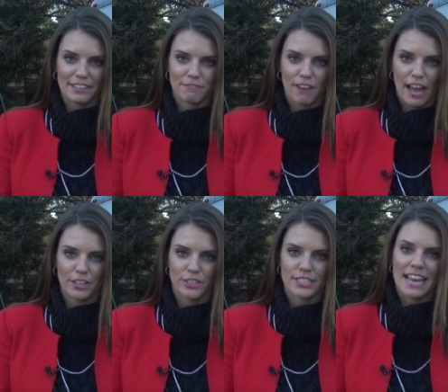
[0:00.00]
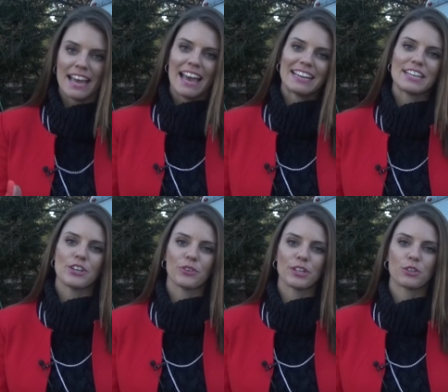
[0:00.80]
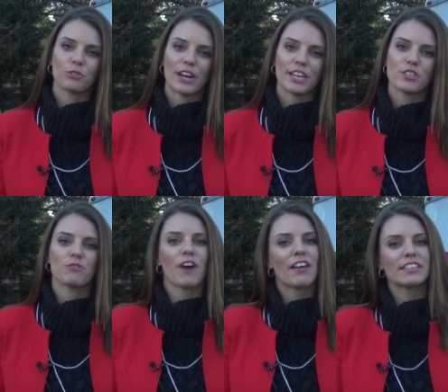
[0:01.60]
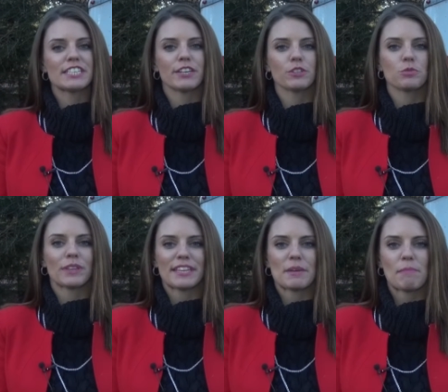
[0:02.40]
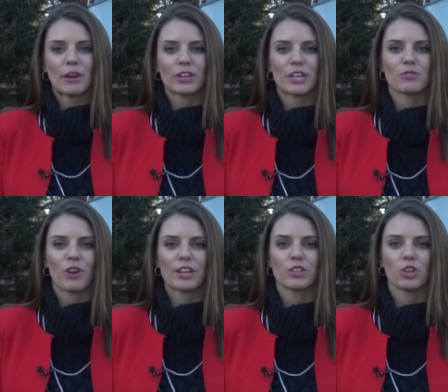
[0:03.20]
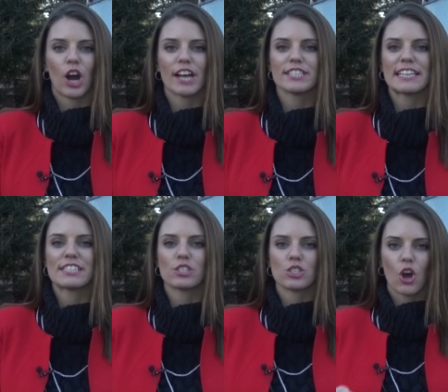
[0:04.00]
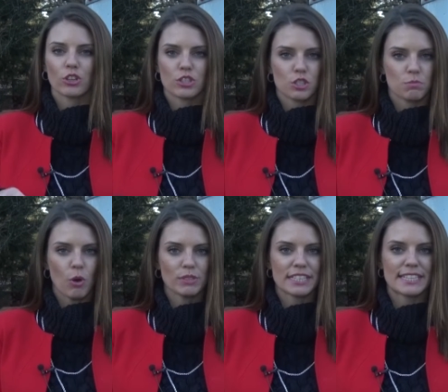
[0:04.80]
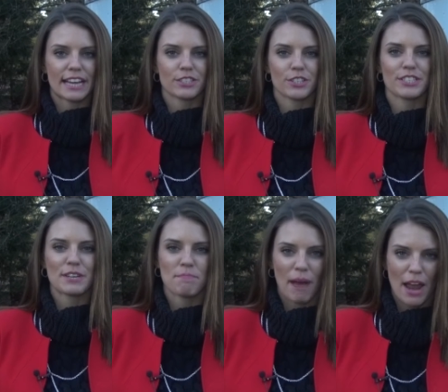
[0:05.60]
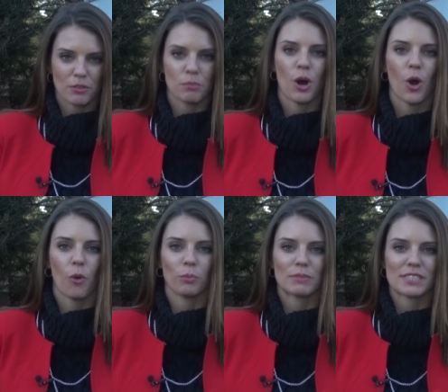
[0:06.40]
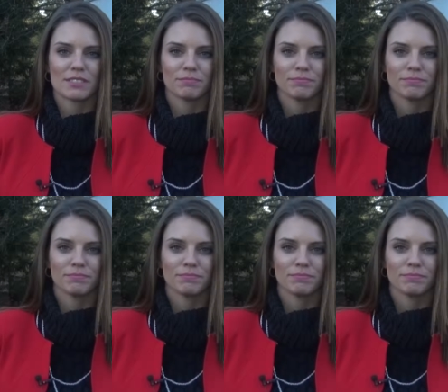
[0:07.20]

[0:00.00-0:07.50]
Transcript: in fires. And here in Greenwich, volunteers with the American Red Cross installed smoke detectors in Byram homes.